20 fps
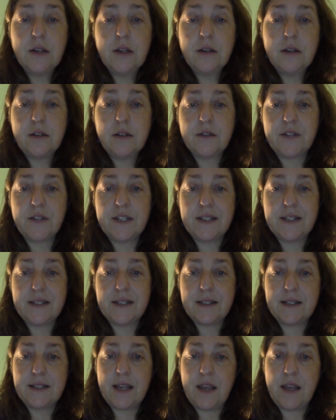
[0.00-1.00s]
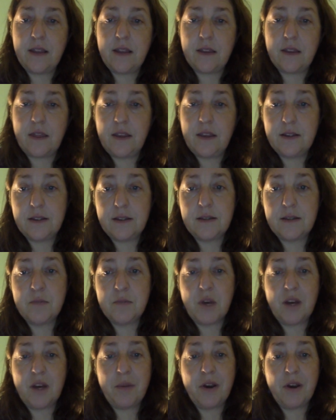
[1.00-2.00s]
Suffice it to say that the thesis and
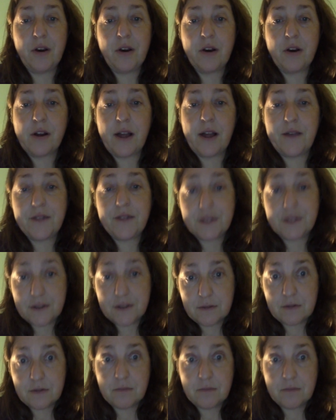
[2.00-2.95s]
body paragraphs